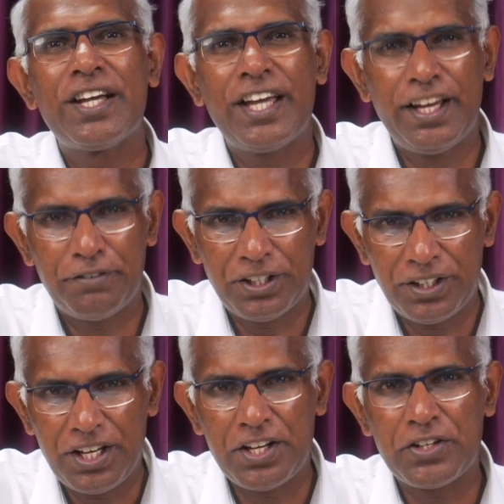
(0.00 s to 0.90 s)

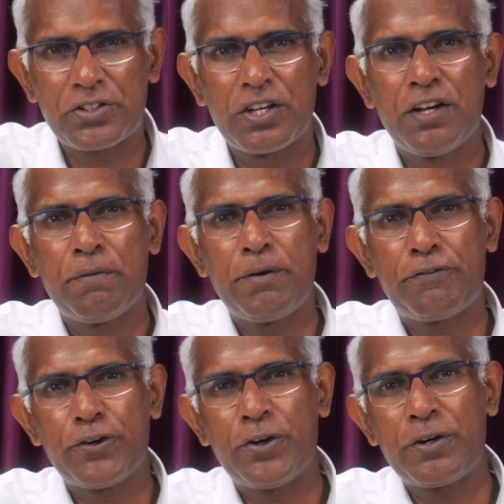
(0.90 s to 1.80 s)
heaven is
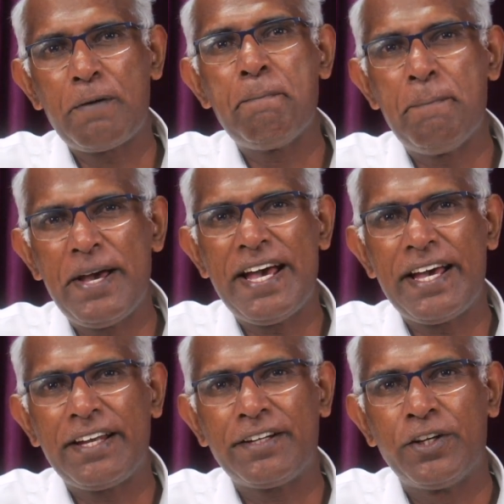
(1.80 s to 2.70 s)
before
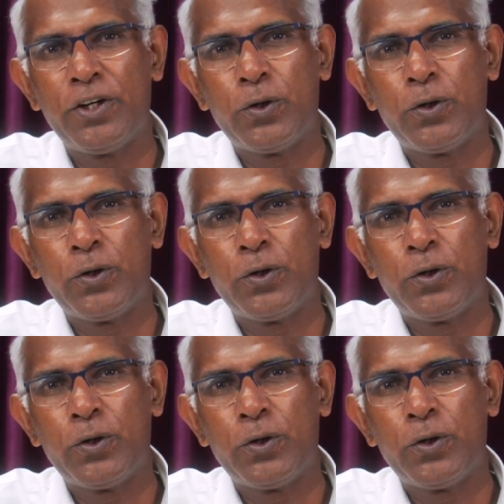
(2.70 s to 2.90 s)
man